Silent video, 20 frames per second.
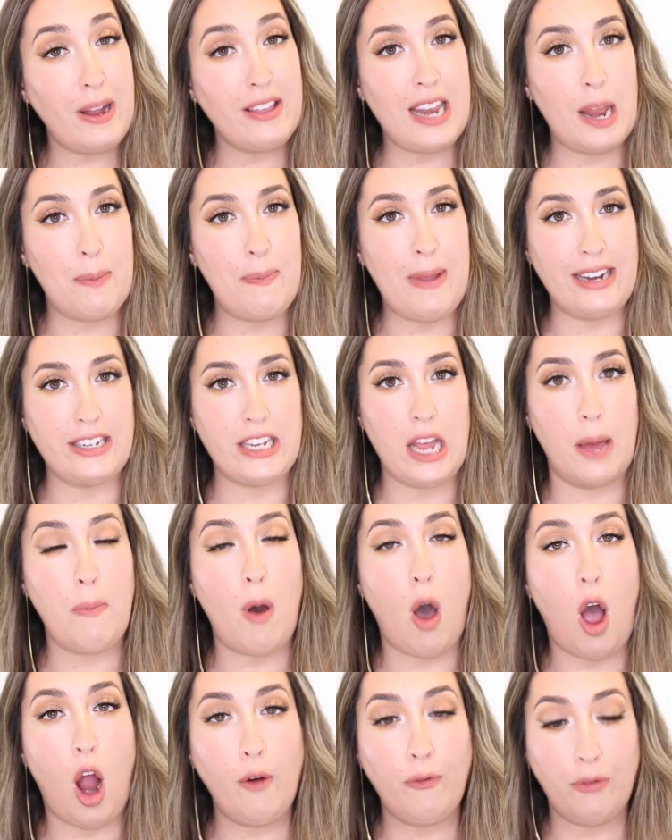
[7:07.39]
pair that I picked
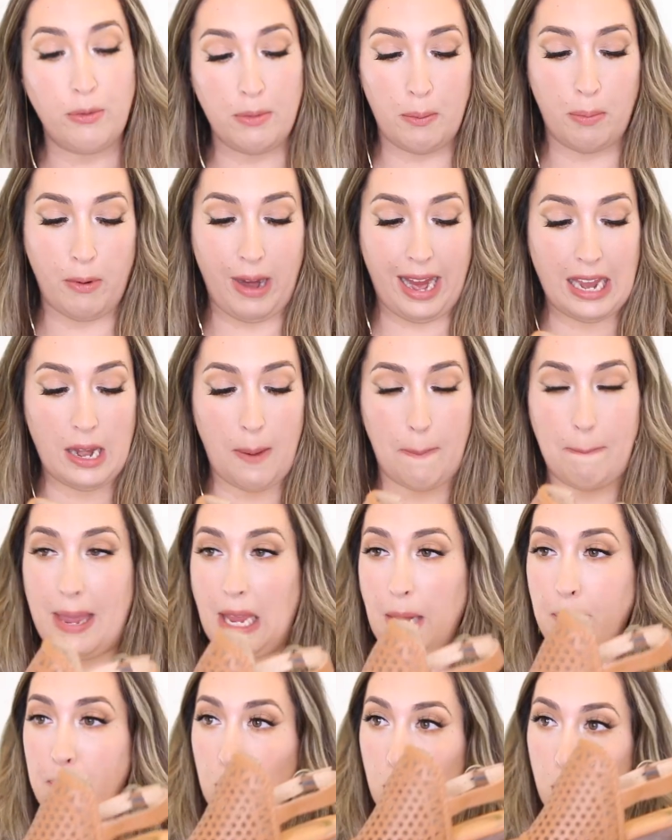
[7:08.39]
up are from the brand
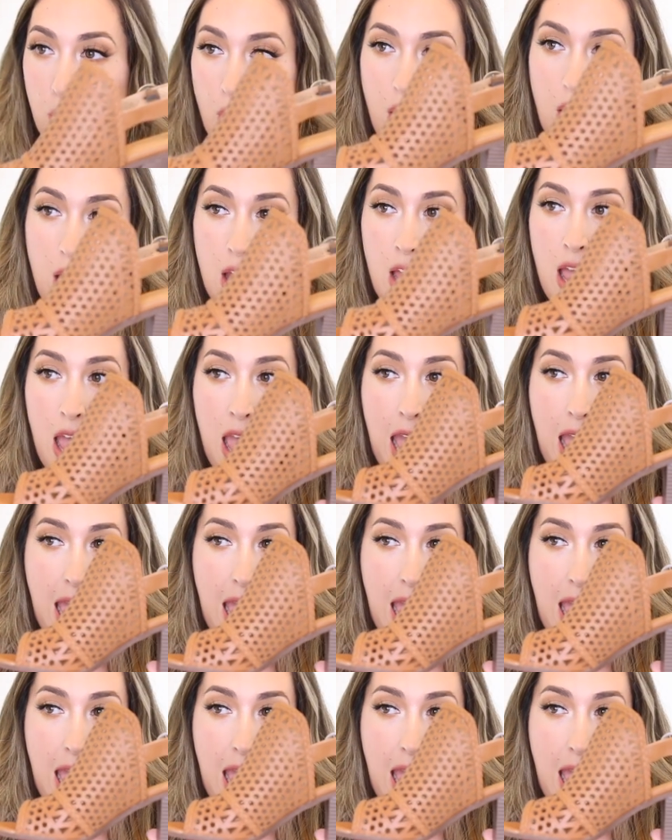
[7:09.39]
Big Buddha,